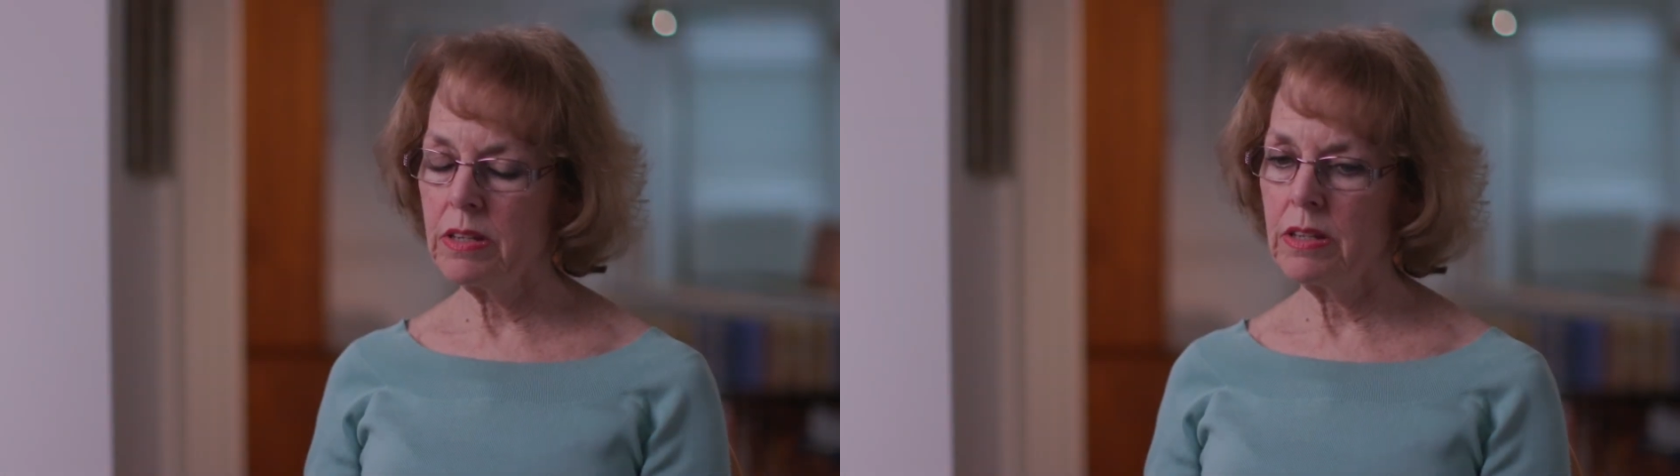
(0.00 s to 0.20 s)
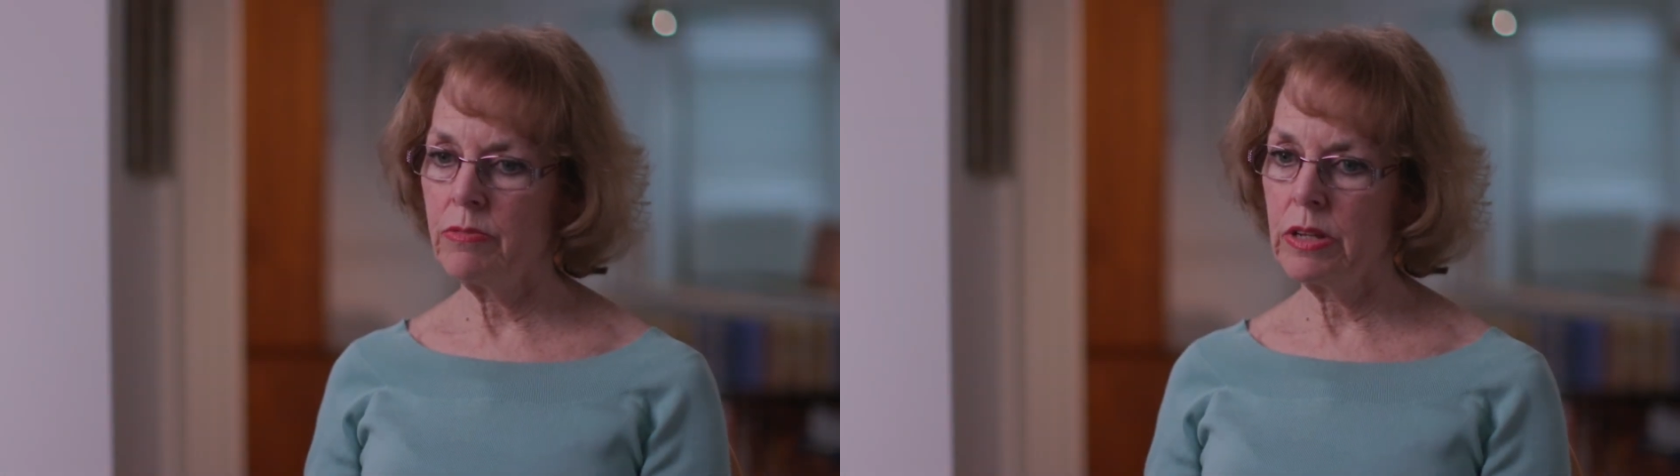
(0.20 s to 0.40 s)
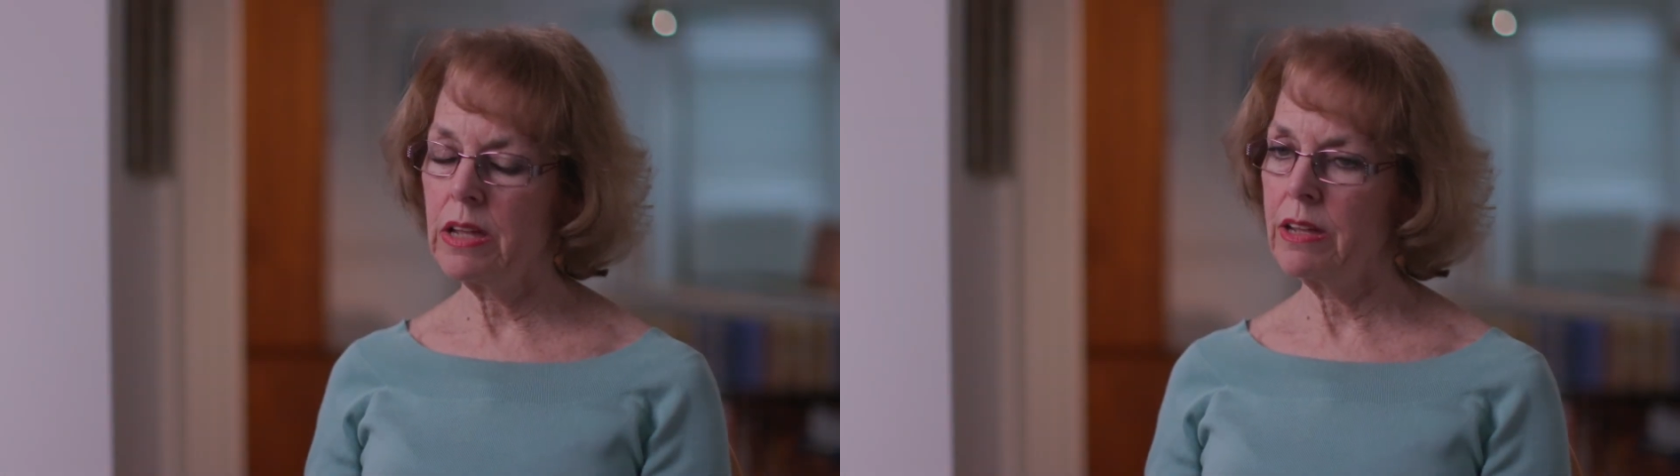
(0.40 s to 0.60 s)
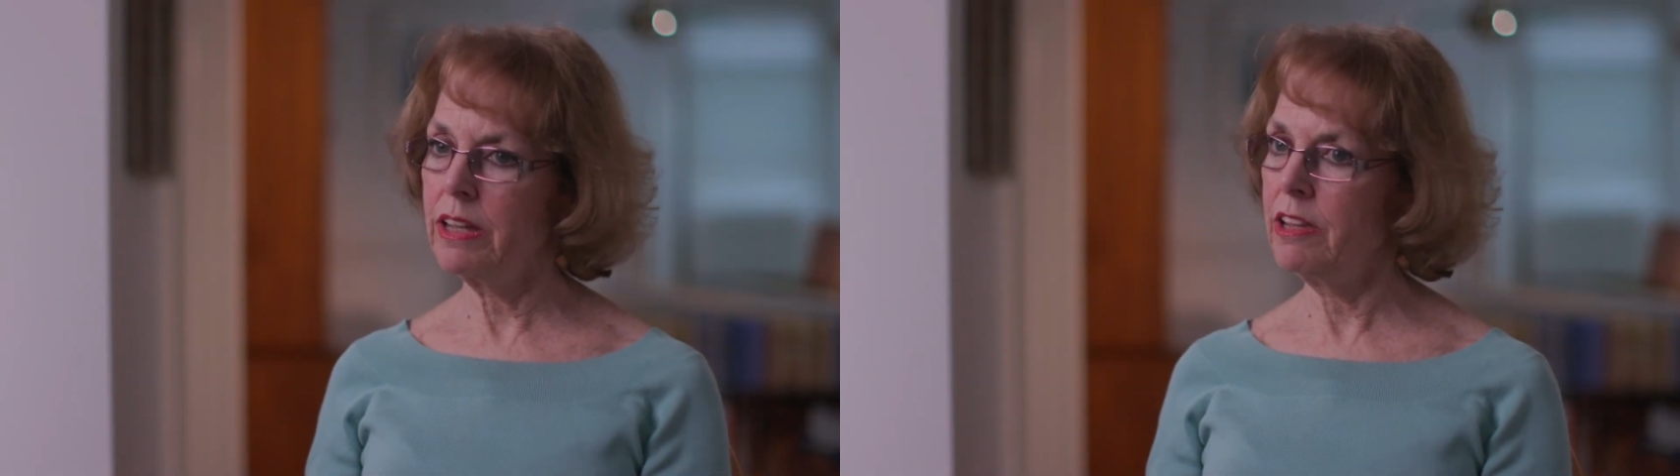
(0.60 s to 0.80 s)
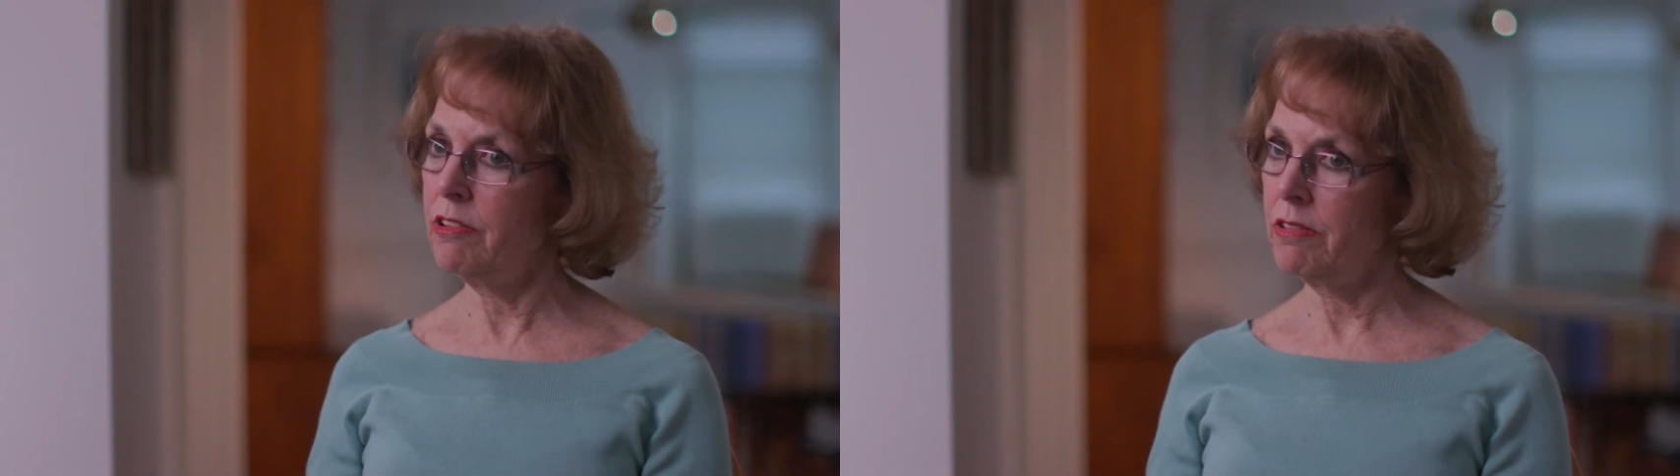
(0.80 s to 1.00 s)
if we can't
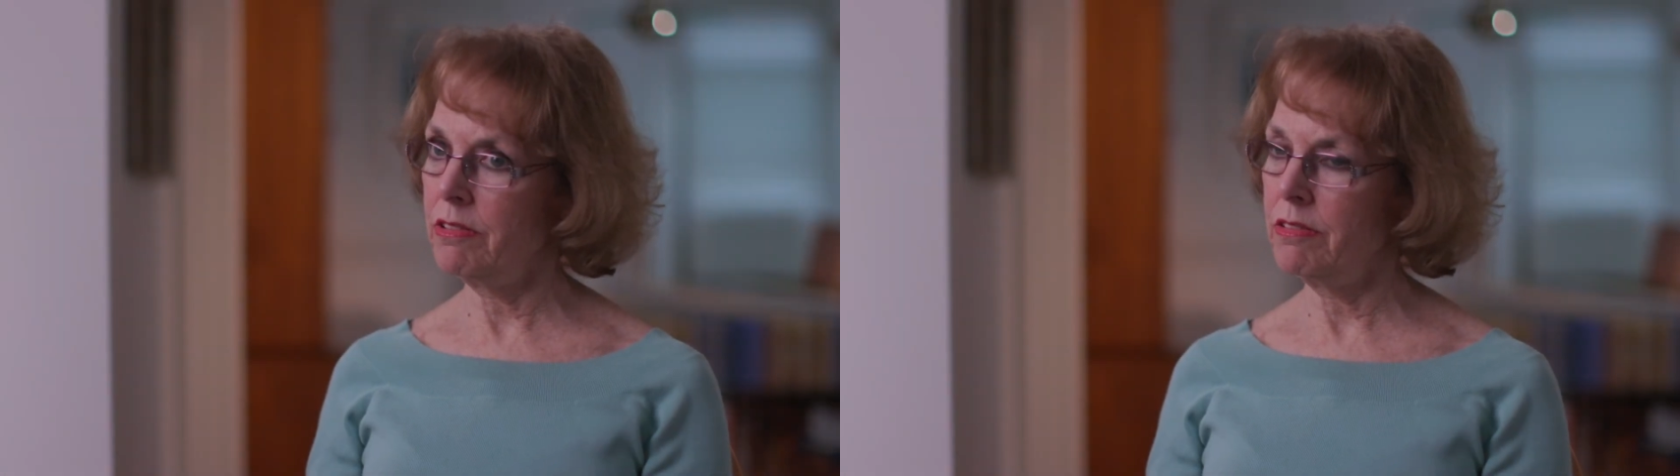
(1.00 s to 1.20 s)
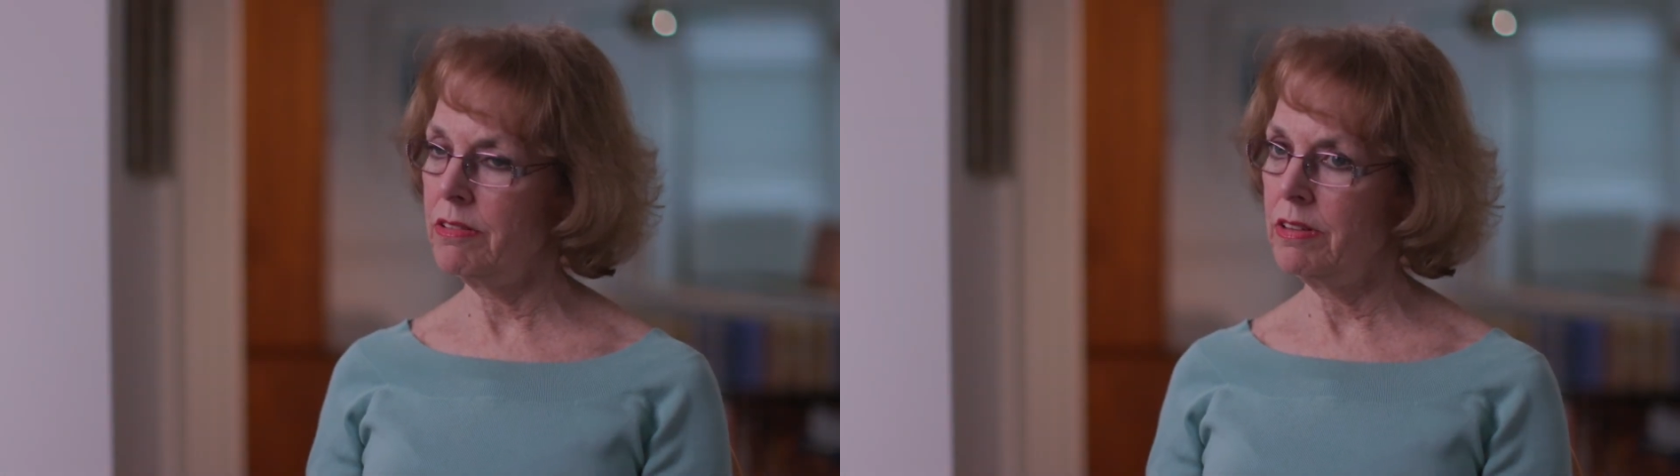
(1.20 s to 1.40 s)
cure